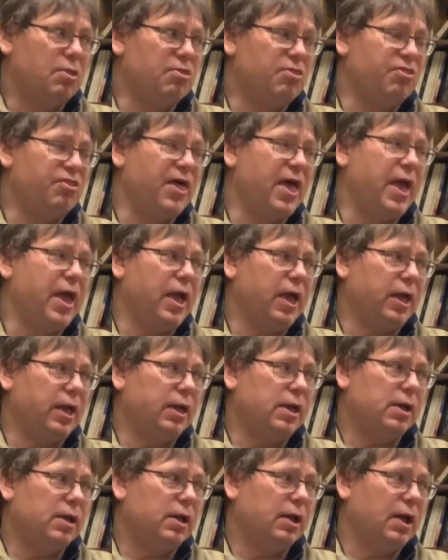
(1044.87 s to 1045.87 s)

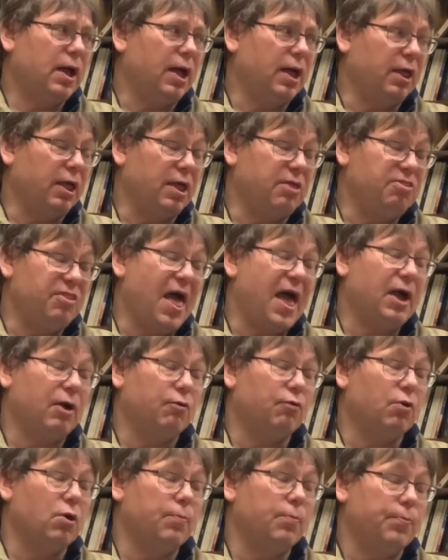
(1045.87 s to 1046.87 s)
they, in that
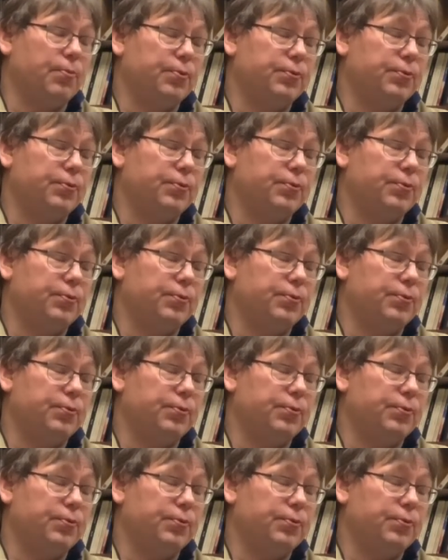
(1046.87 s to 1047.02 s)
group,